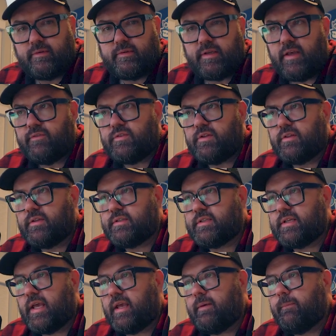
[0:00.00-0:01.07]
gives you the
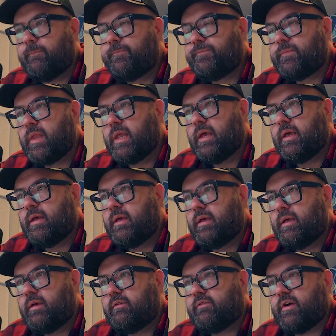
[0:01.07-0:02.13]
same
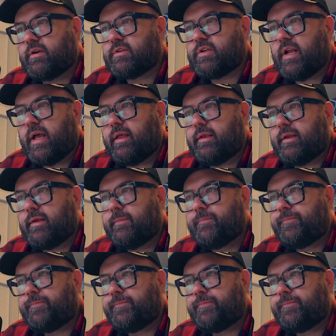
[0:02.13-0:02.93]
functionality.